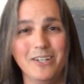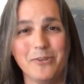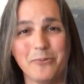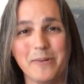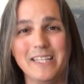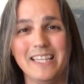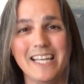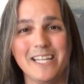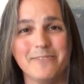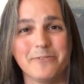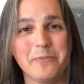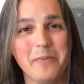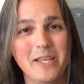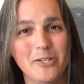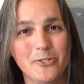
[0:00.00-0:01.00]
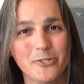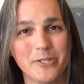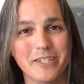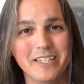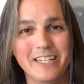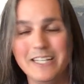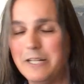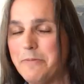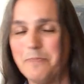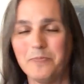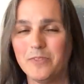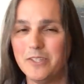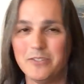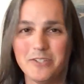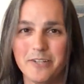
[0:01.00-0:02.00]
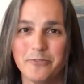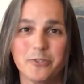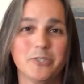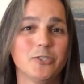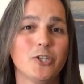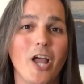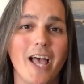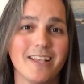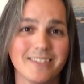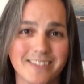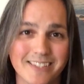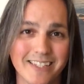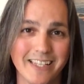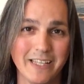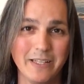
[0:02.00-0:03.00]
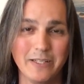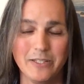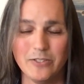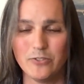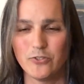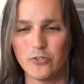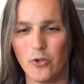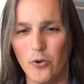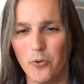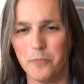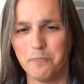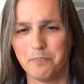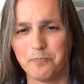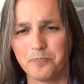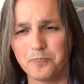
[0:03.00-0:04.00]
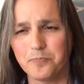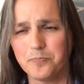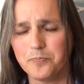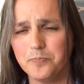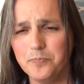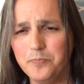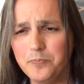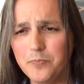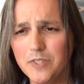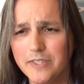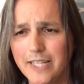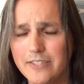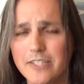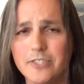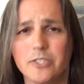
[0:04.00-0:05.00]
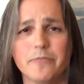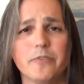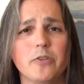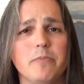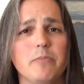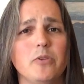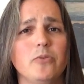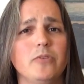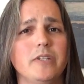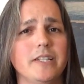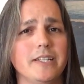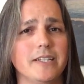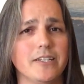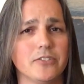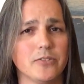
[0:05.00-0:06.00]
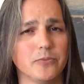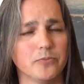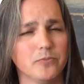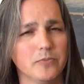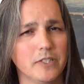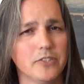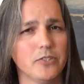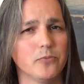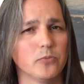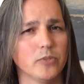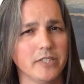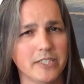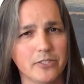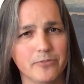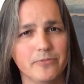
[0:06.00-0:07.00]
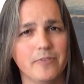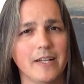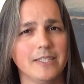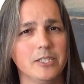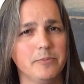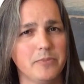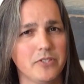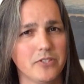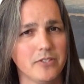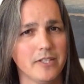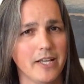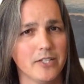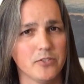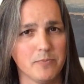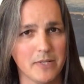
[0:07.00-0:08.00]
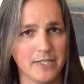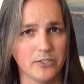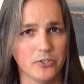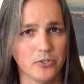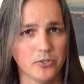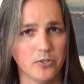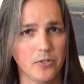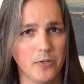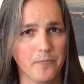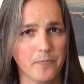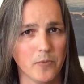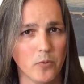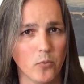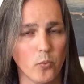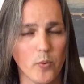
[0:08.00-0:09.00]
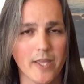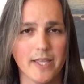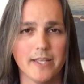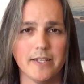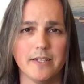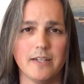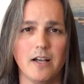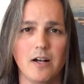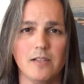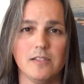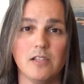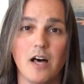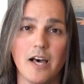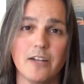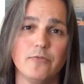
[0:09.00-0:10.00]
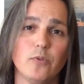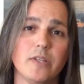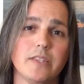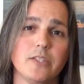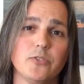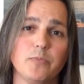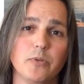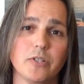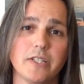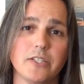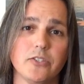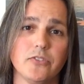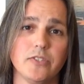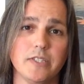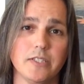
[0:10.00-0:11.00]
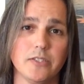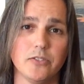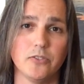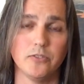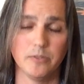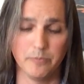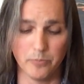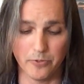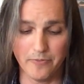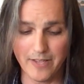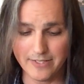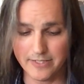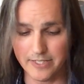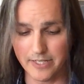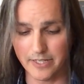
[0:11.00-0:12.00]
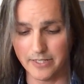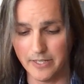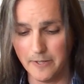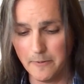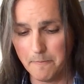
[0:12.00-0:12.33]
relay information is never addressed. So that sense of community isn't really developed as much when a lot of what this book is professing